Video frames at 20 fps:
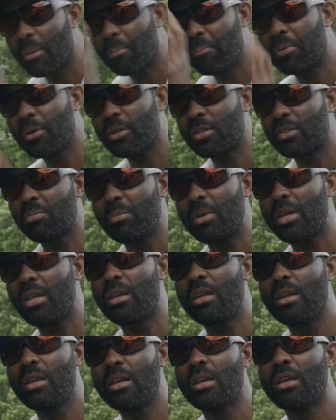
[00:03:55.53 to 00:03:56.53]
that puts
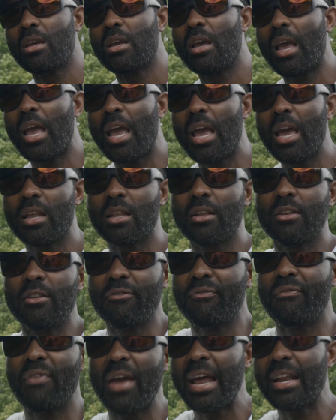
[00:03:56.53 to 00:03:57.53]
me at an
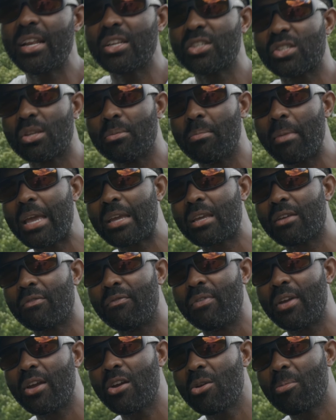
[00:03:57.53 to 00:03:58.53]
advantage to make a
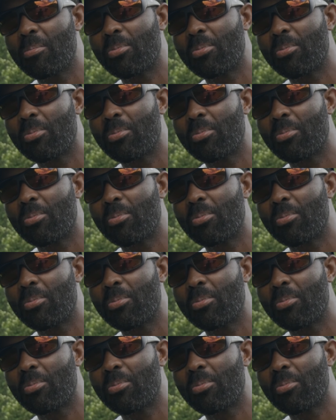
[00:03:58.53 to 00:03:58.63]
very